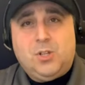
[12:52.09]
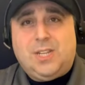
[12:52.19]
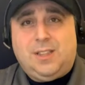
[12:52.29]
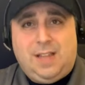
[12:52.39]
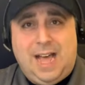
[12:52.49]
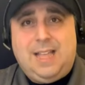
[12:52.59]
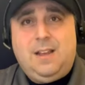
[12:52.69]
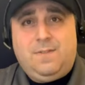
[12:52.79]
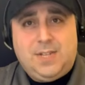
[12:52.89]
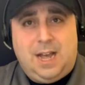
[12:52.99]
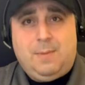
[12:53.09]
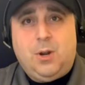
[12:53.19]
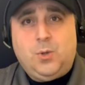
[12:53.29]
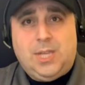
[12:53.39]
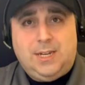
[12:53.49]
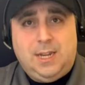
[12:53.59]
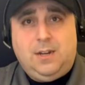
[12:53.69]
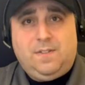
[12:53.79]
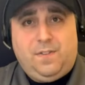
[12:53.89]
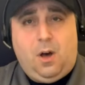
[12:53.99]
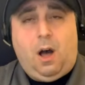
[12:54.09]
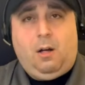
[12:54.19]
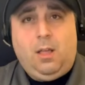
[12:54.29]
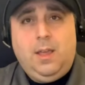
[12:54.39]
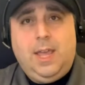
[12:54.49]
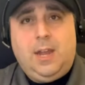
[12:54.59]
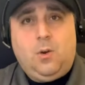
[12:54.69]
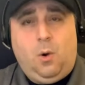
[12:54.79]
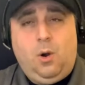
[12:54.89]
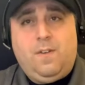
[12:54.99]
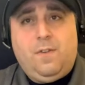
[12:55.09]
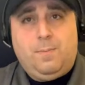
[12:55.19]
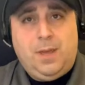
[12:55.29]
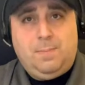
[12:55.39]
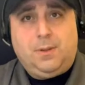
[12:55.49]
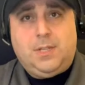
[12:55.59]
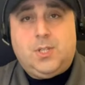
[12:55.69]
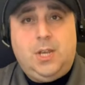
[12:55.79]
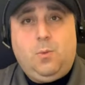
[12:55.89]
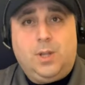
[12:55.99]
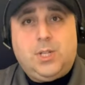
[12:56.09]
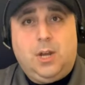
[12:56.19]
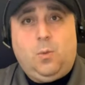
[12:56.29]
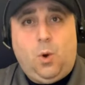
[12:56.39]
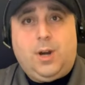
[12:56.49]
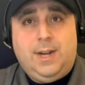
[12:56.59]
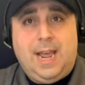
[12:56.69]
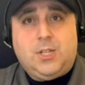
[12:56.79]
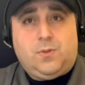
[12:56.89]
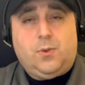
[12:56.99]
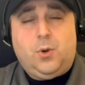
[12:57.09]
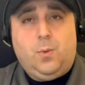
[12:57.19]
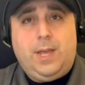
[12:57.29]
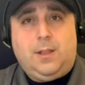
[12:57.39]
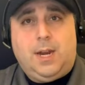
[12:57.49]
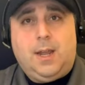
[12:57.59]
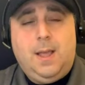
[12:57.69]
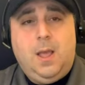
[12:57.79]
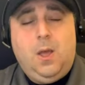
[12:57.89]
There's a lot of dominoes that need to fall in order for people to see what's going to work next for New England.